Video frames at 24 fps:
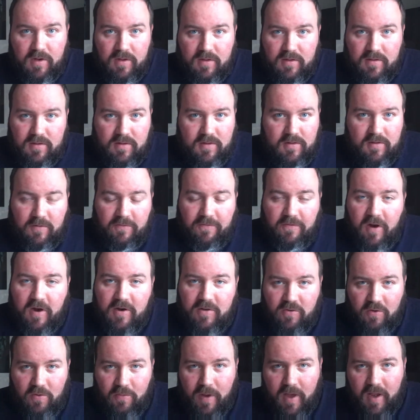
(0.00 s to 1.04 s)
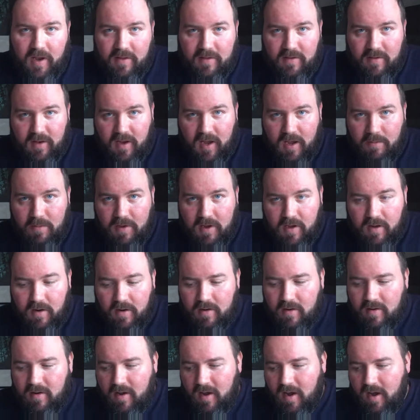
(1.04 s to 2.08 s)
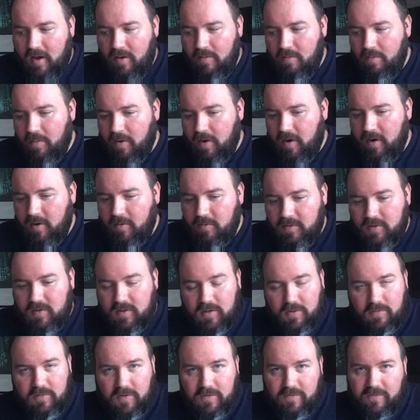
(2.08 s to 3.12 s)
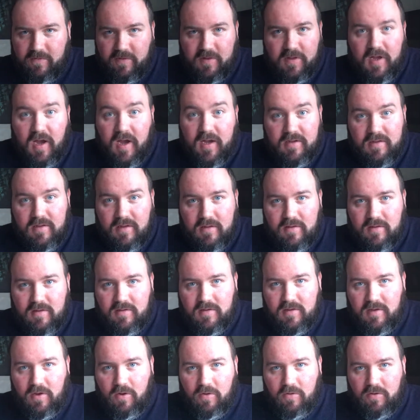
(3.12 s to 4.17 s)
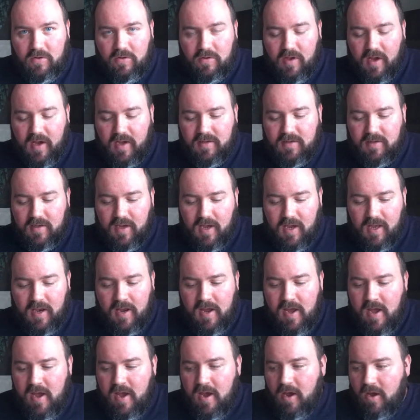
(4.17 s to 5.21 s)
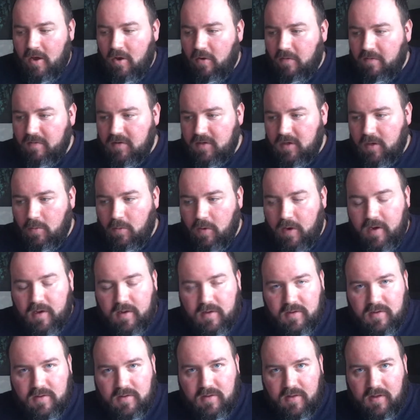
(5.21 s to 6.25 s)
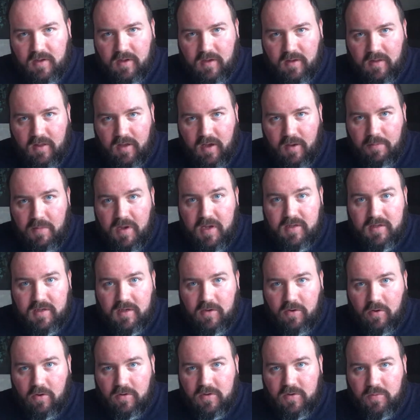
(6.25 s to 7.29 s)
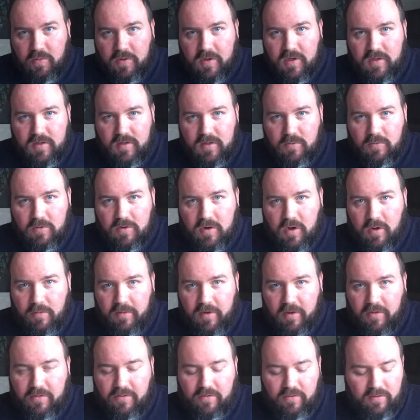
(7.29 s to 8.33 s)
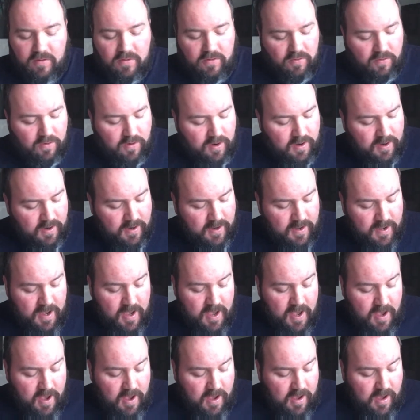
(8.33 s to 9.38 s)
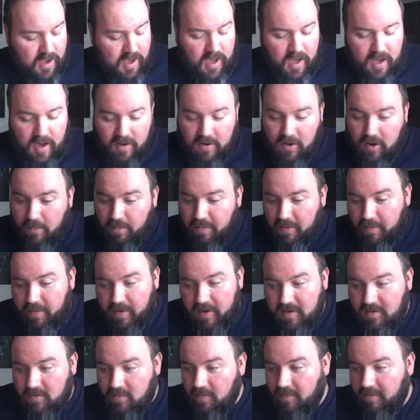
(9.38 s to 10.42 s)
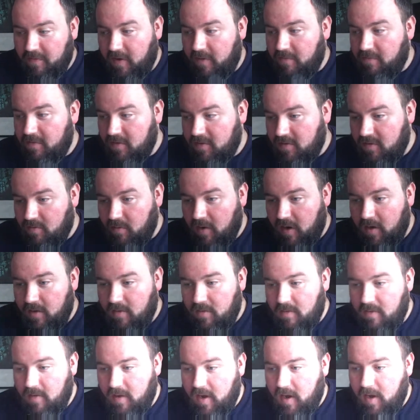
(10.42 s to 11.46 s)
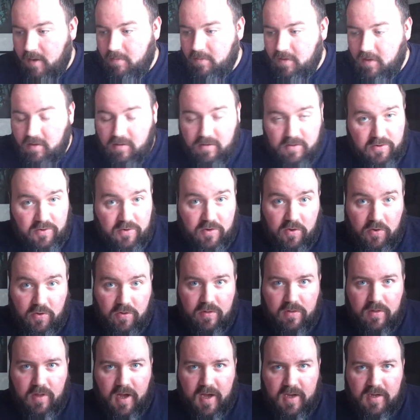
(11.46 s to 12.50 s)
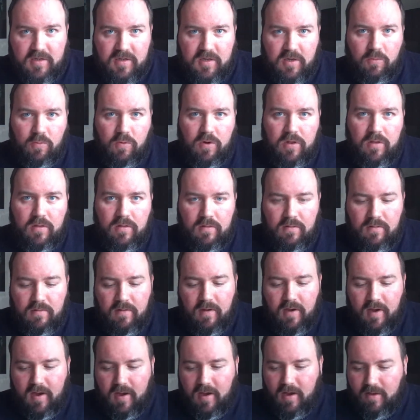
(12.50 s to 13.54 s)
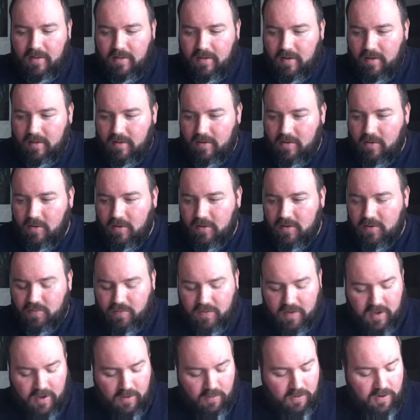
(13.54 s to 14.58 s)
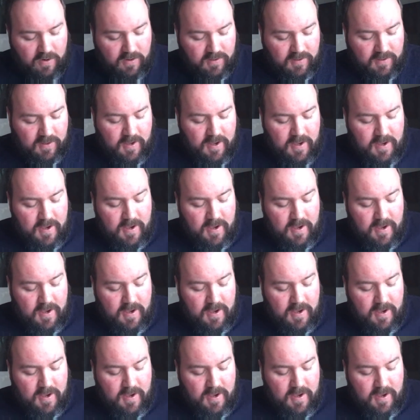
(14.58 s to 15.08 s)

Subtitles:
there's far too many to name here, but it was fantastic to see all you guys again, and obviously witness the amazing cosplays that were coming through the door. A couple of personal favourites of mine, the Dragoon that actually won the cosplay award.